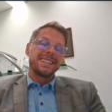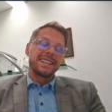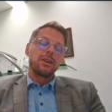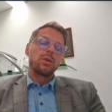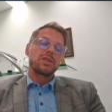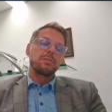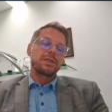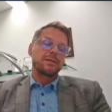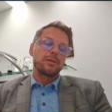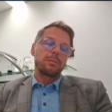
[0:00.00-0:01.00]
what's
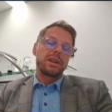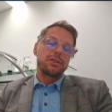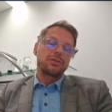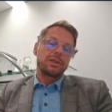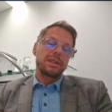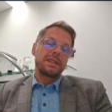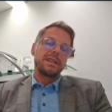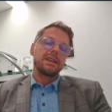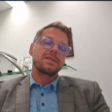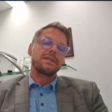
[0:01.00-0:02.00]
best for the patient. And
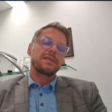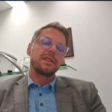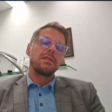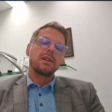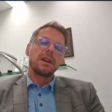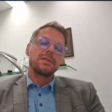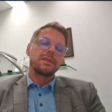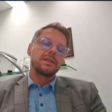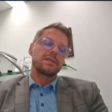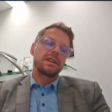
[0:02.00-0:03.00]
yes, I've seen all kinds
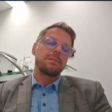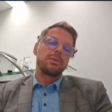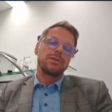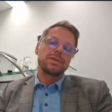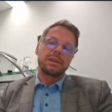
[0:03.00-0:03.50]
of examples,